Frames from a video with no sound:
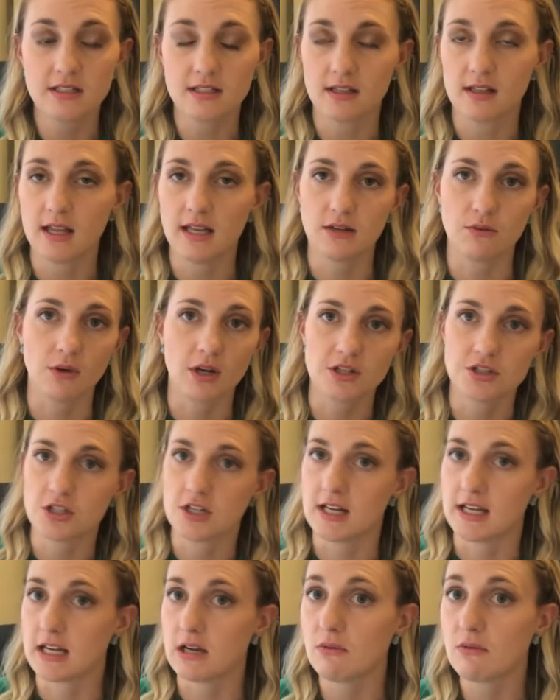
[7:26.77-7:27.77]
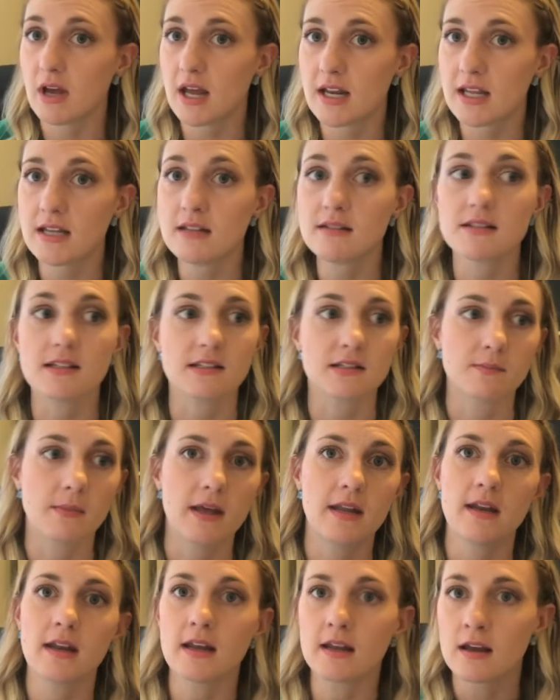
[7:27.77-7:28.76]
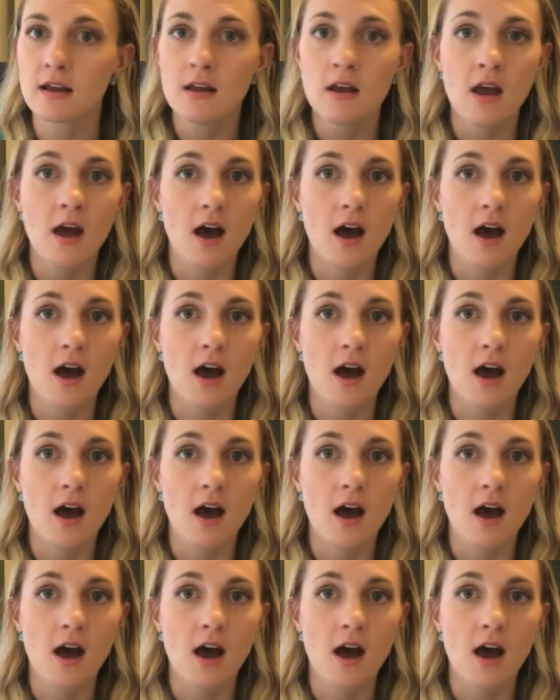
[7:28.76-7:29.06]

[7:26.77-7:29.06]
to rushing to get ready, to spending